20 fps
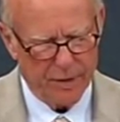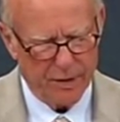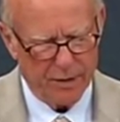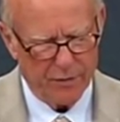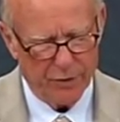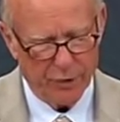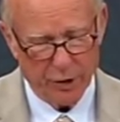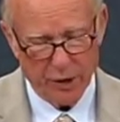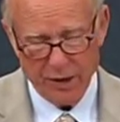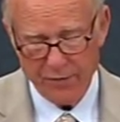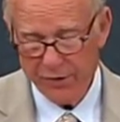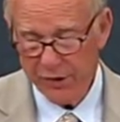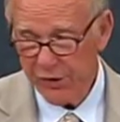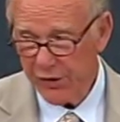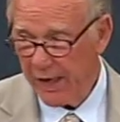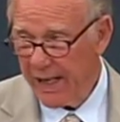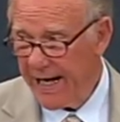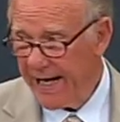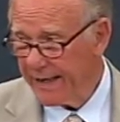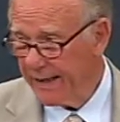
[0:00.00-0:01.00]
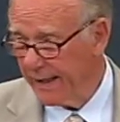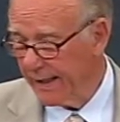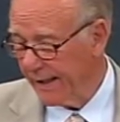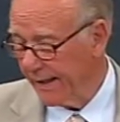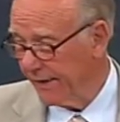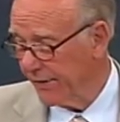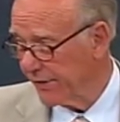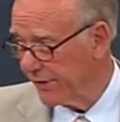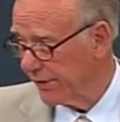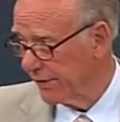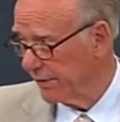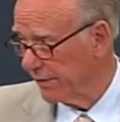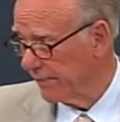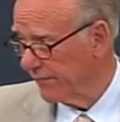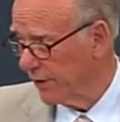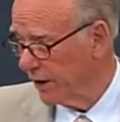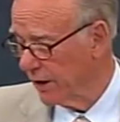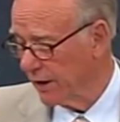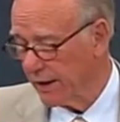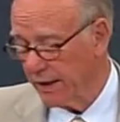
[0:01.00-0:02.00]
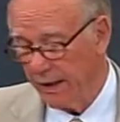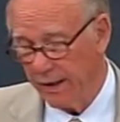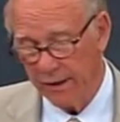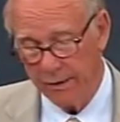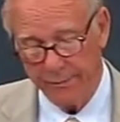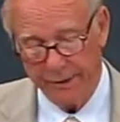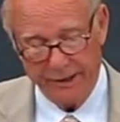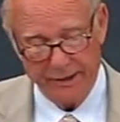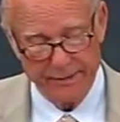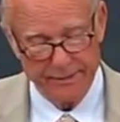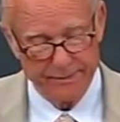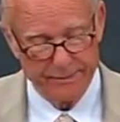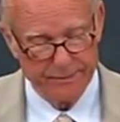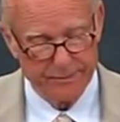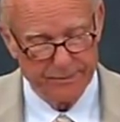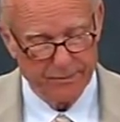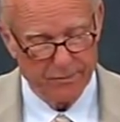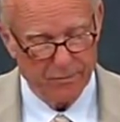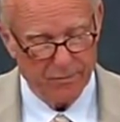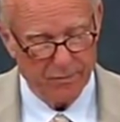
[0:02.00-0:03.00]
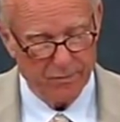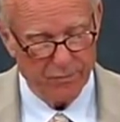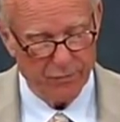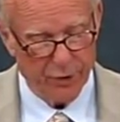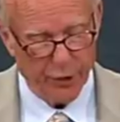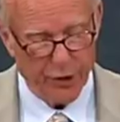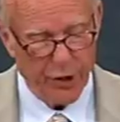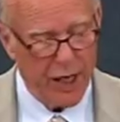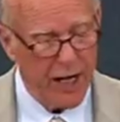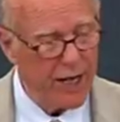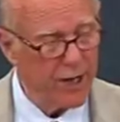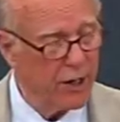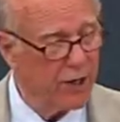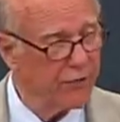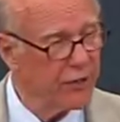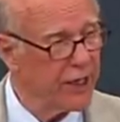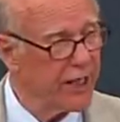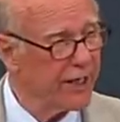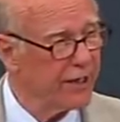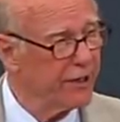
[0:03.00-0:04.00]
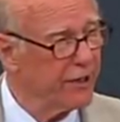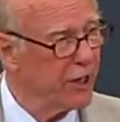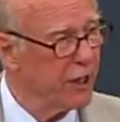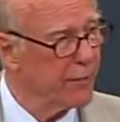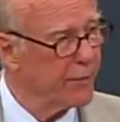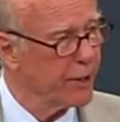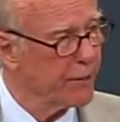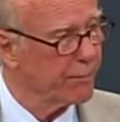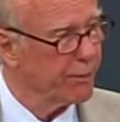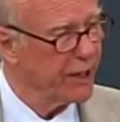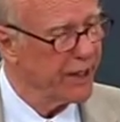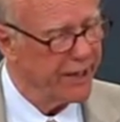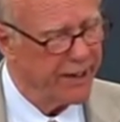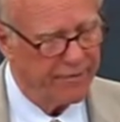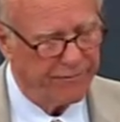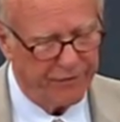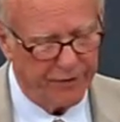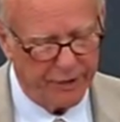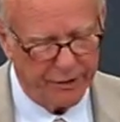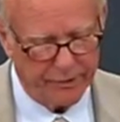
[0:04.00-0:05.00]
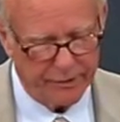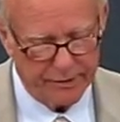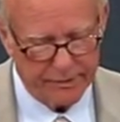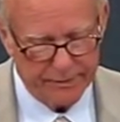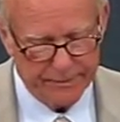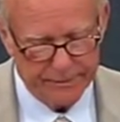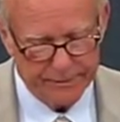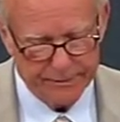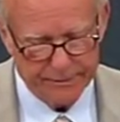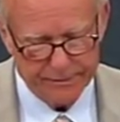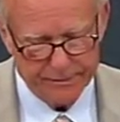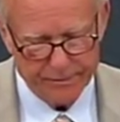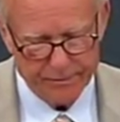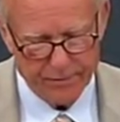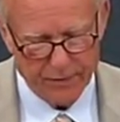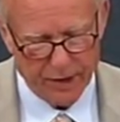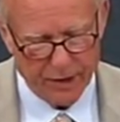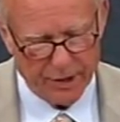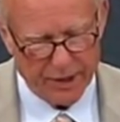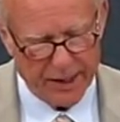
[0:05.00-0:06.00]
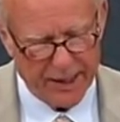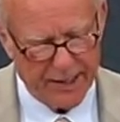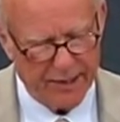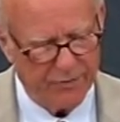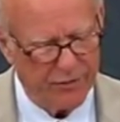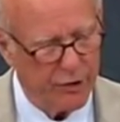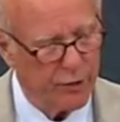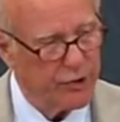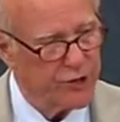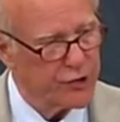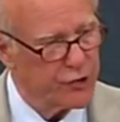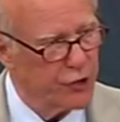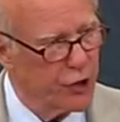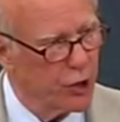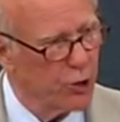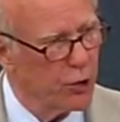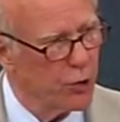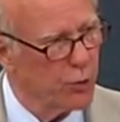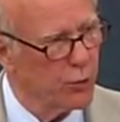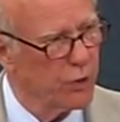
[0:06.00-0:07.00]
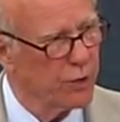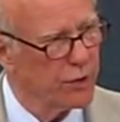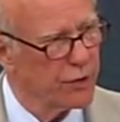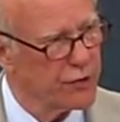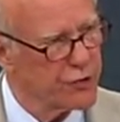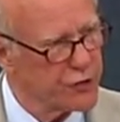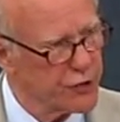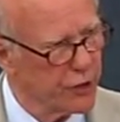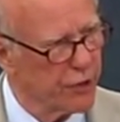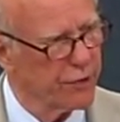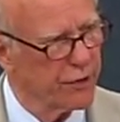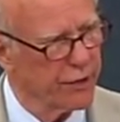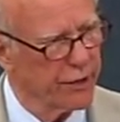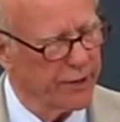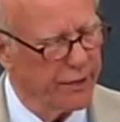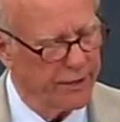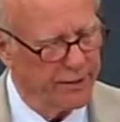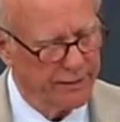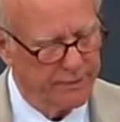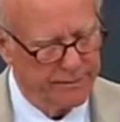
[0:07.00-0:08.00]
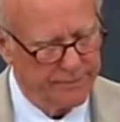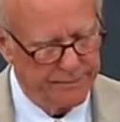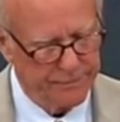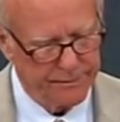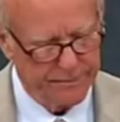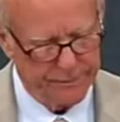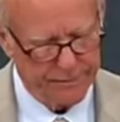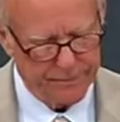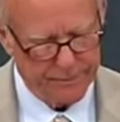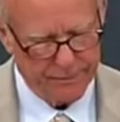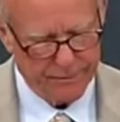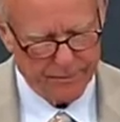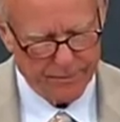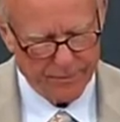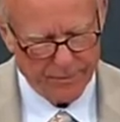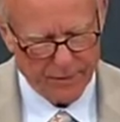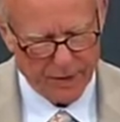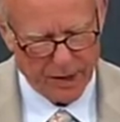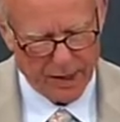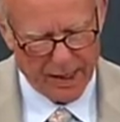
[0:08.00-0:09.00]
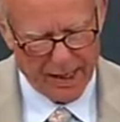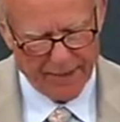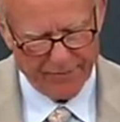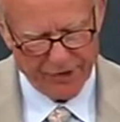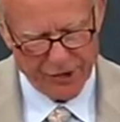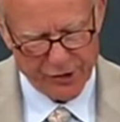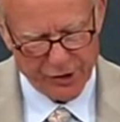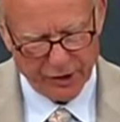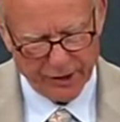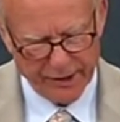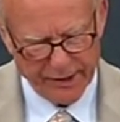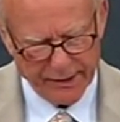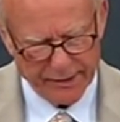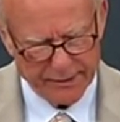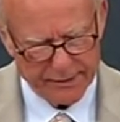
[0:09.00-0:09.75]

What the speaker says: They're on the sidelines of our economy. They're not on the economic playing field. Again, there is no certainty. Obviously,